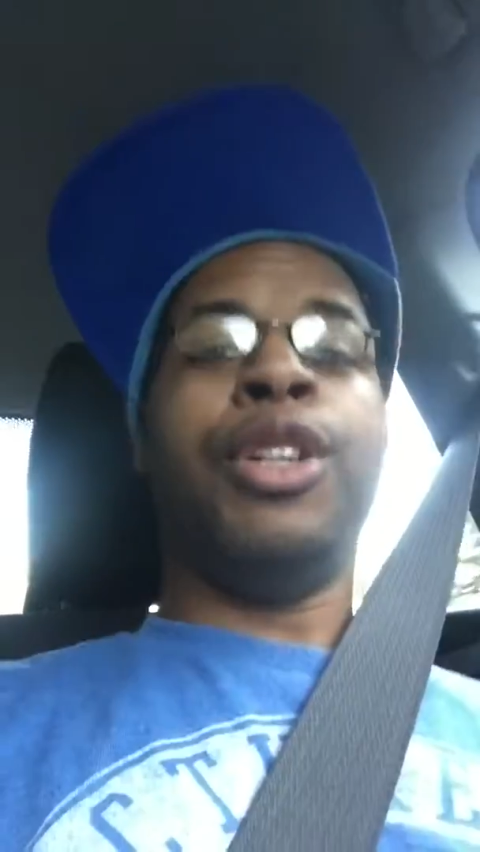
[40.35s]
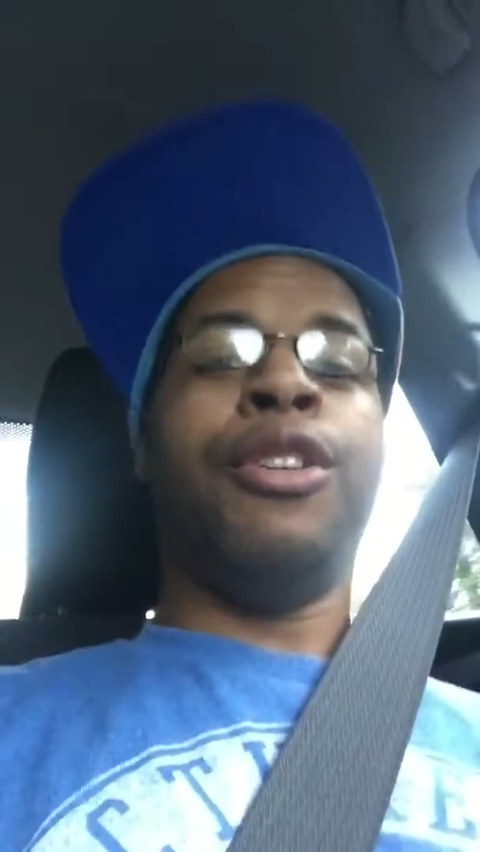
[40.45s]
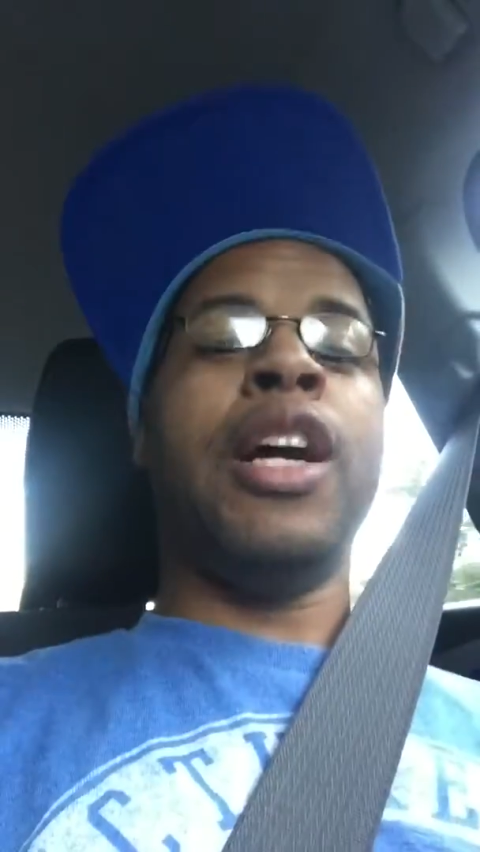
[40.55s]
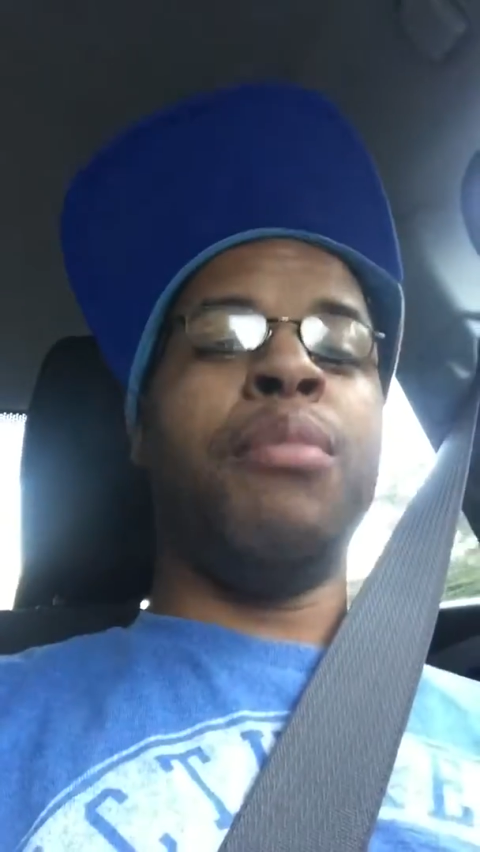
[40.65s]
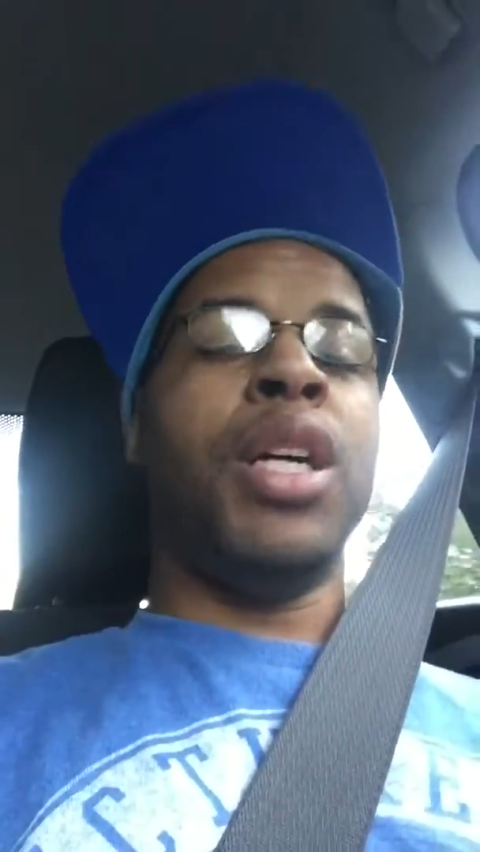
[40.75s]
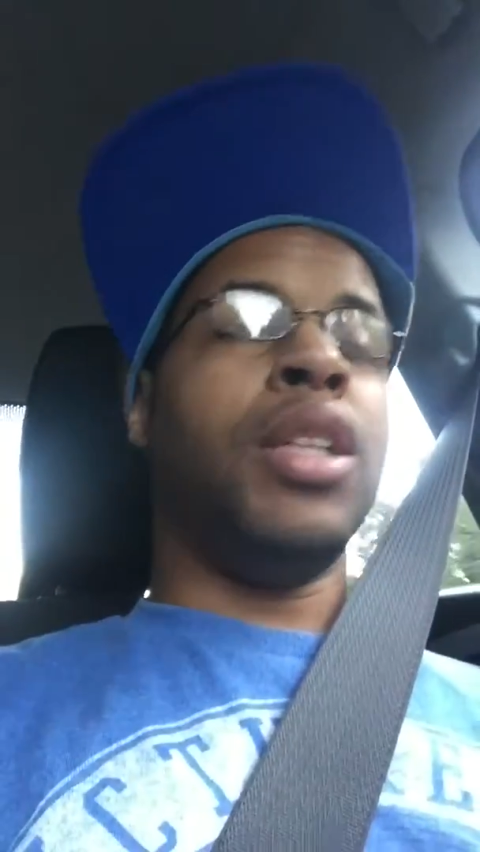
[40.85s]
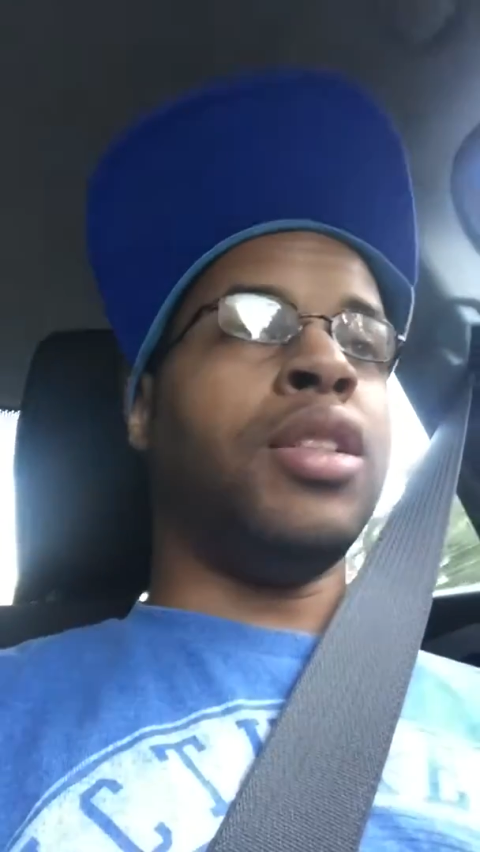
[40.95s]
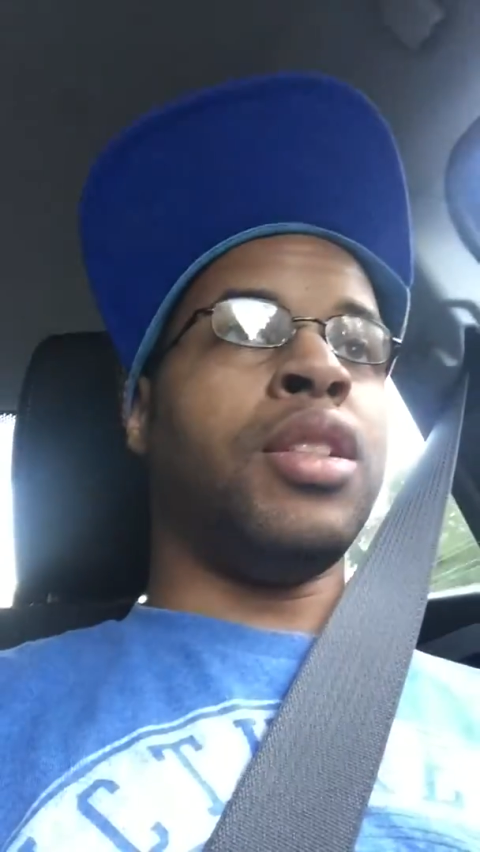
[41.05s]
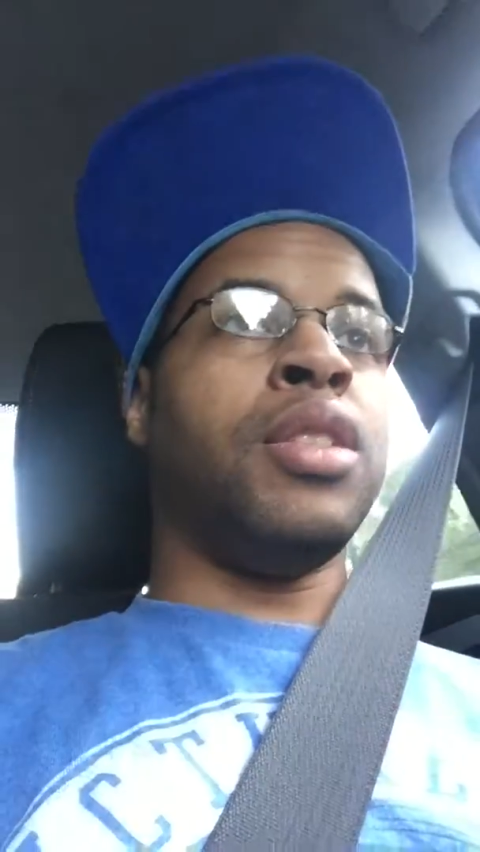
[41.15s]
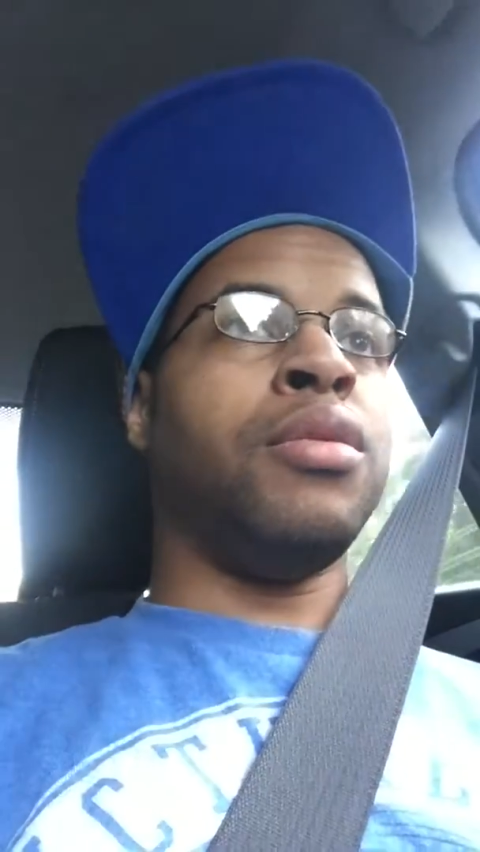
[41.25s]
of
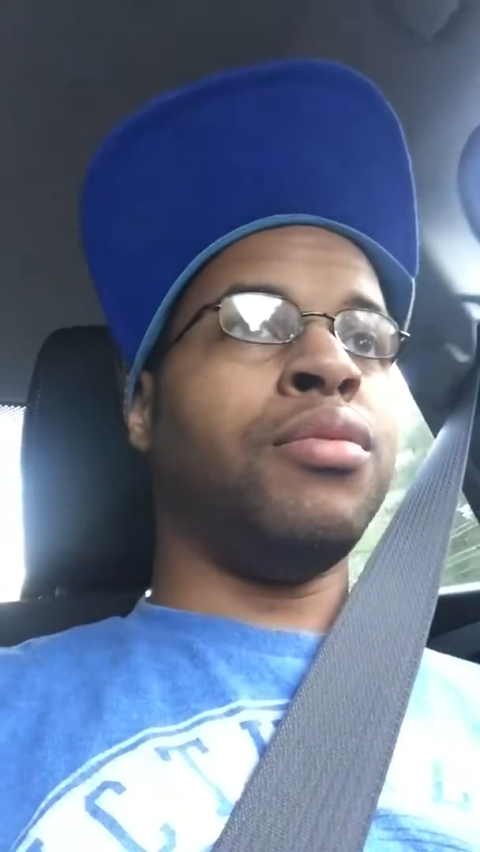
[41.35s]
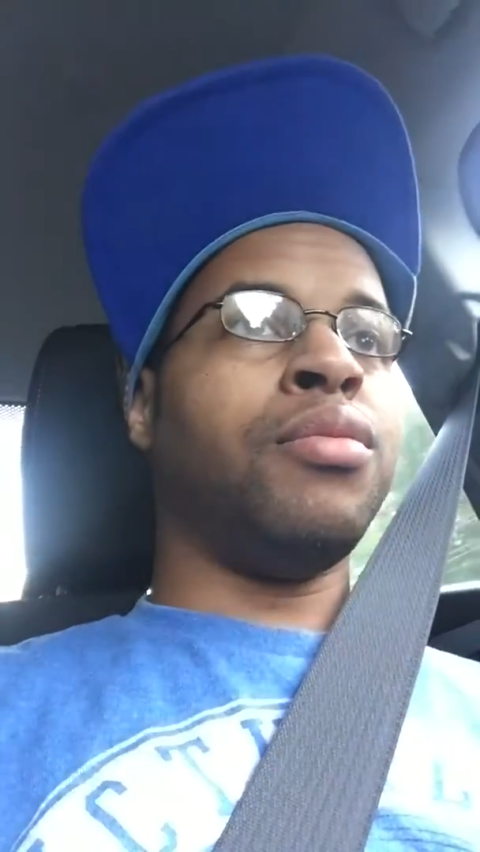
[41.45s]
grandmas and